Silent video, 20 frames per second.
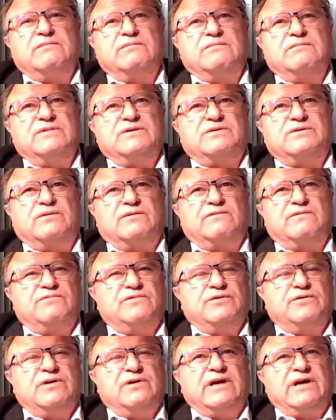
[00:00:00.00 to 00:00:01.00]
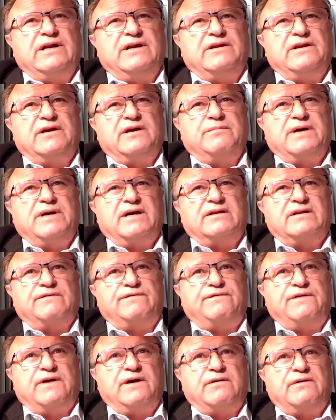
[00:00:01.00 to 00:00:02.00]
sort of knew anything about the
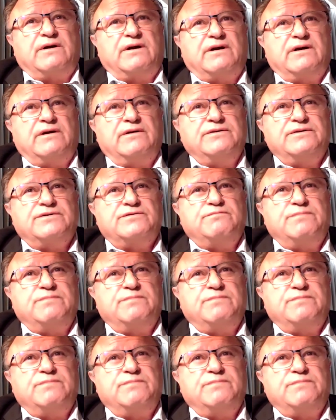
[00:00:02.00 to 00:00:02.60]
pharaohs